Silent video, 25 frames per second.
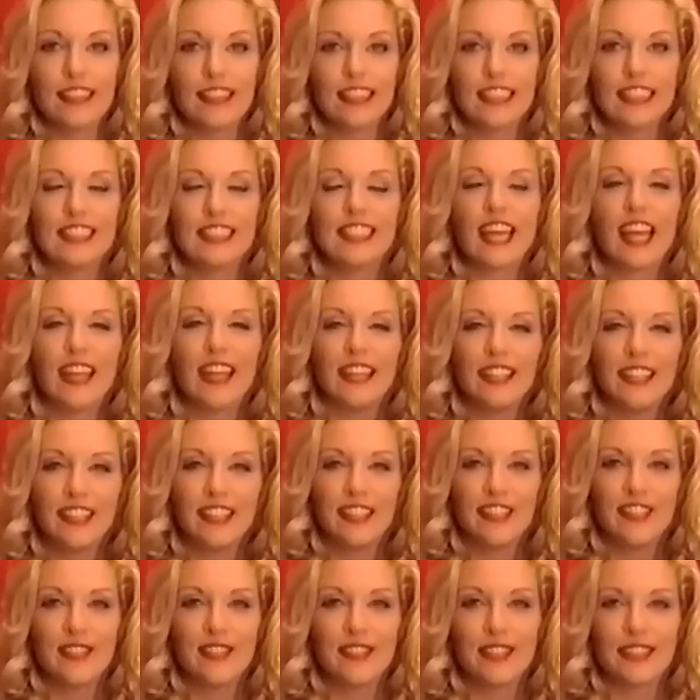10
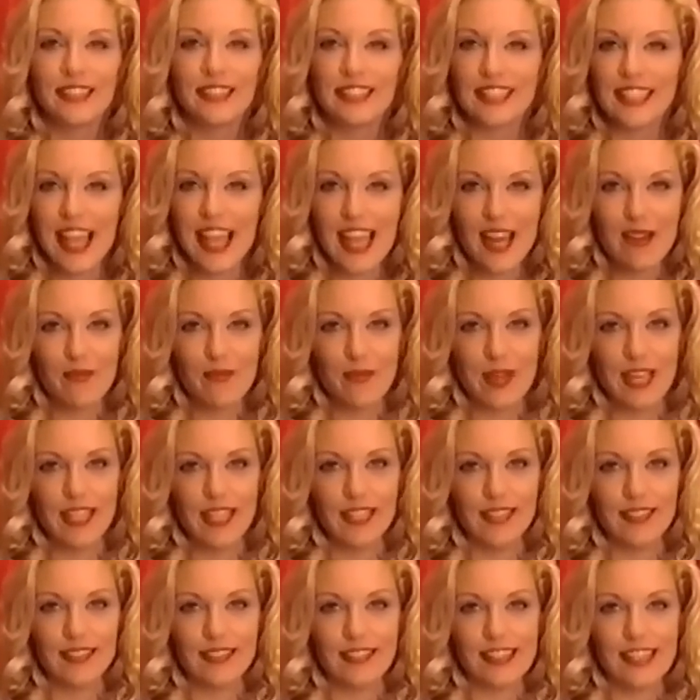years in 10
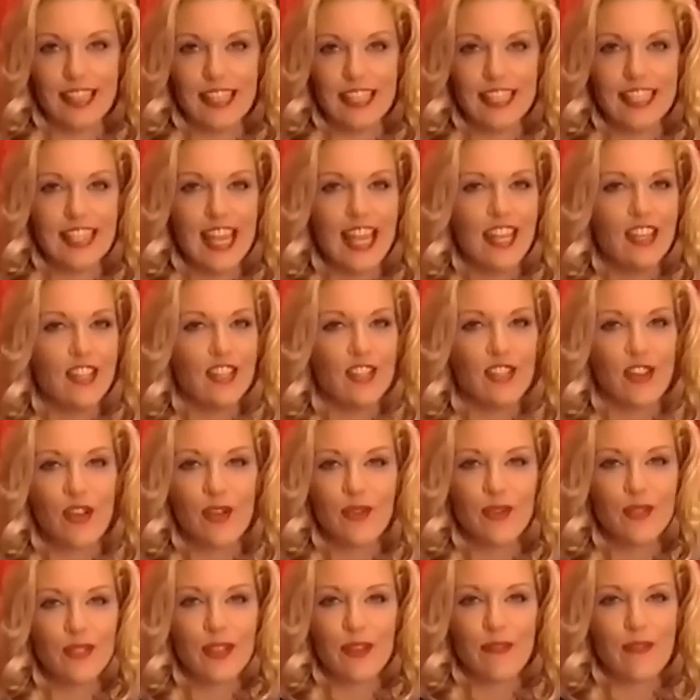weeks, 10
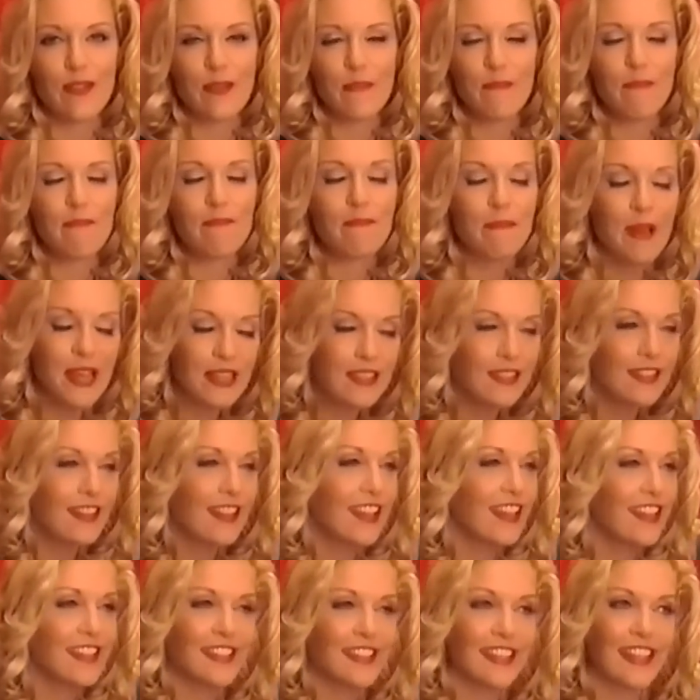shows of the best
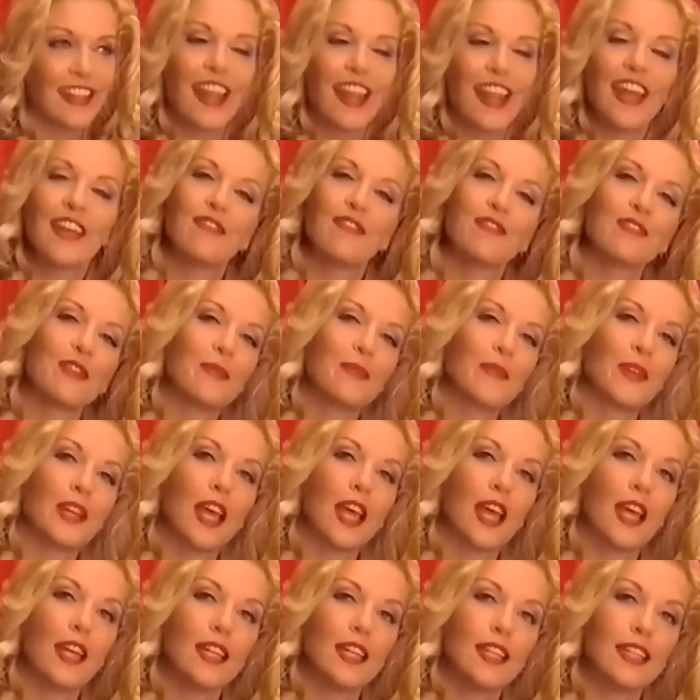things in life from the
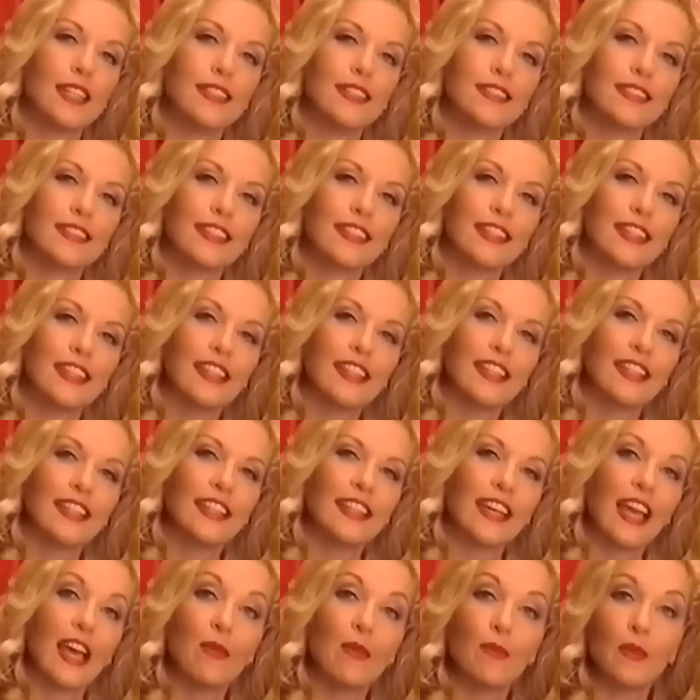90s.
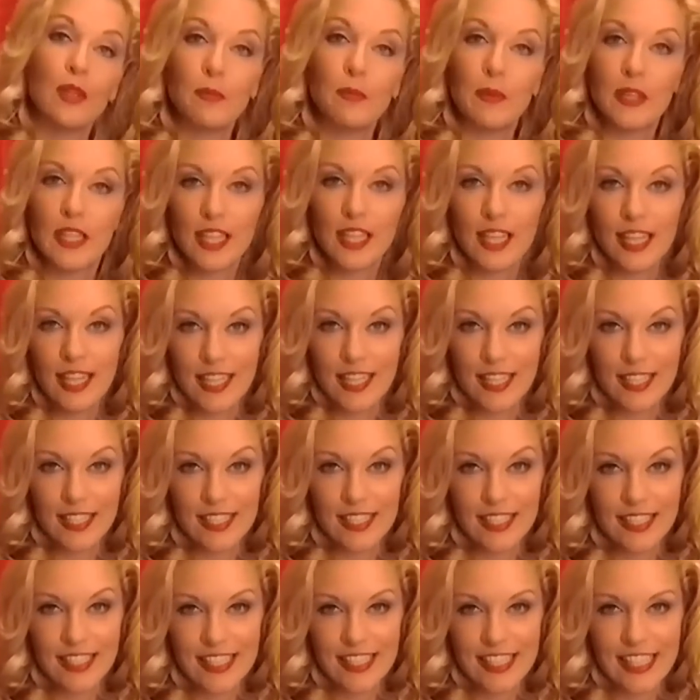And we
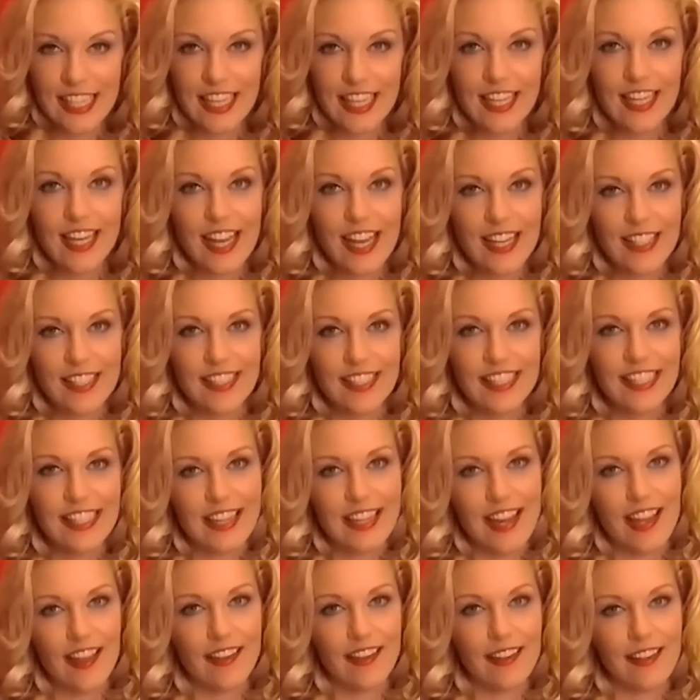begin in
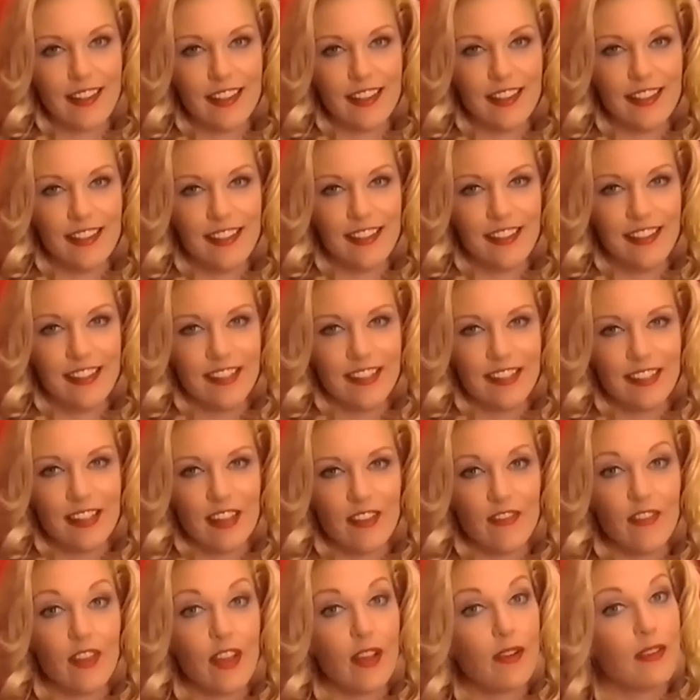1990, a
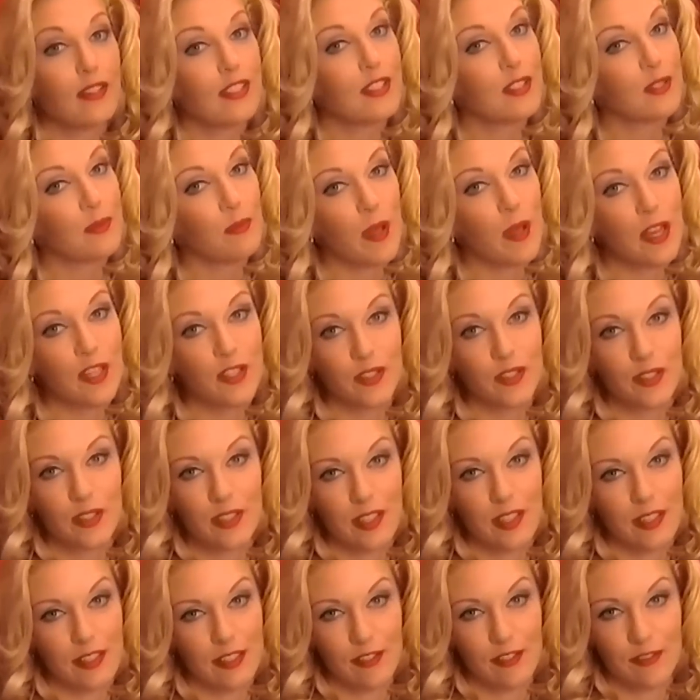very special
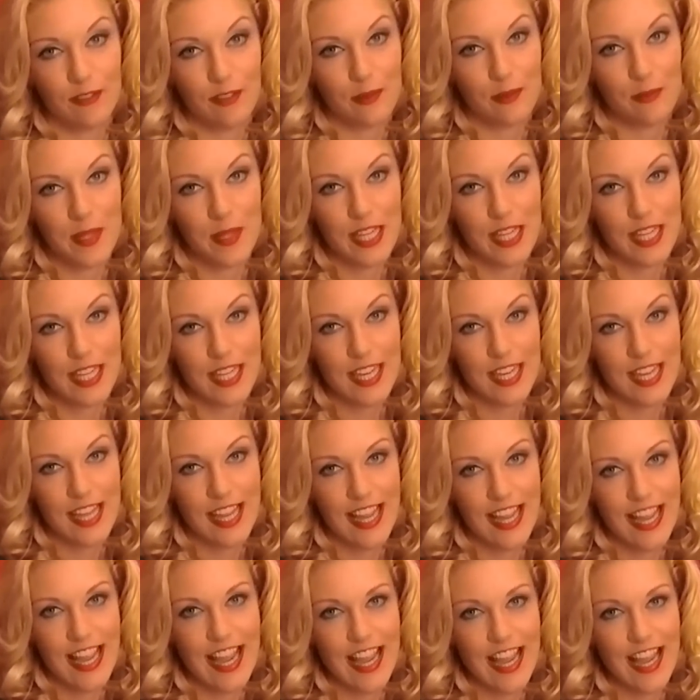year for me
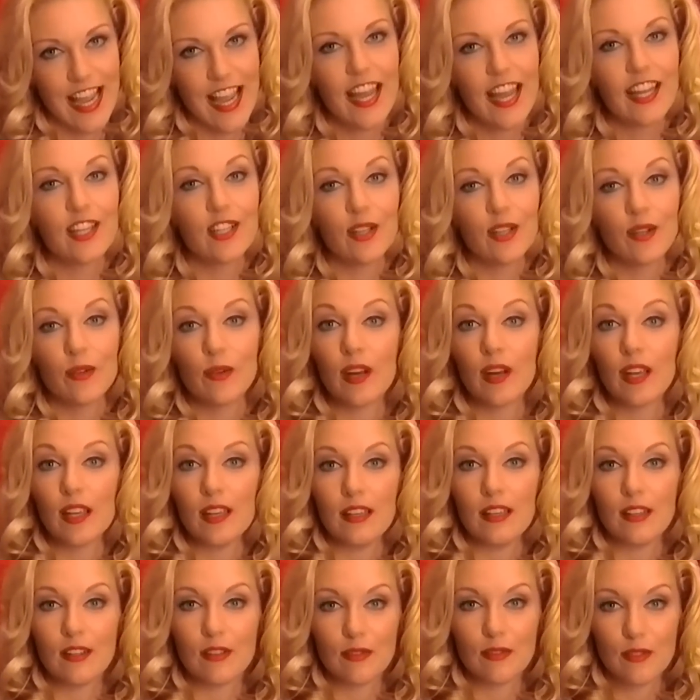and a great
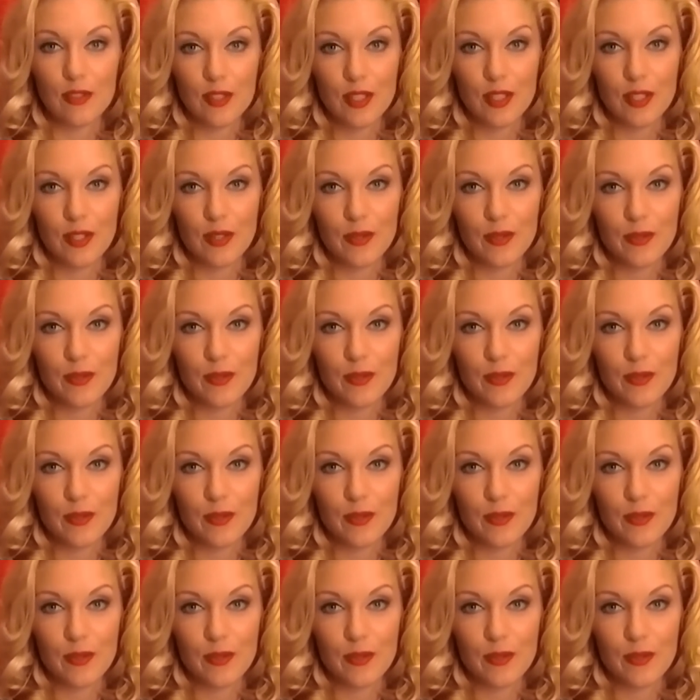year for you.